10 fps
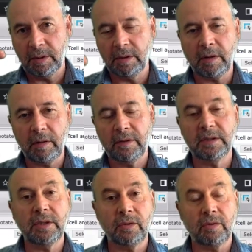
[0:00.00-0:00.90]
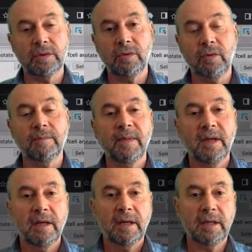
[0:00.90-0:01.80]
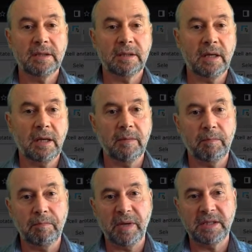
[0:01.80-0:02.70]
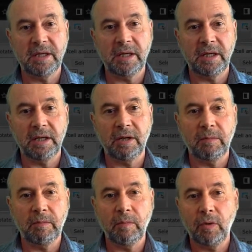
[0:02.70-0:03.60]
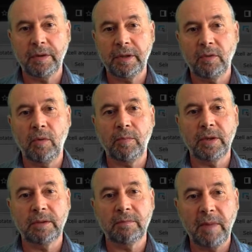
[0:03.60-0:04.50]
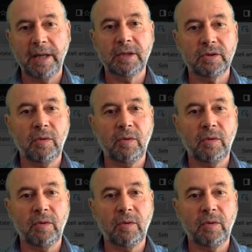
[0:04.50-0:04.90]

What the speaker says: around the zero. So it's basically more than minus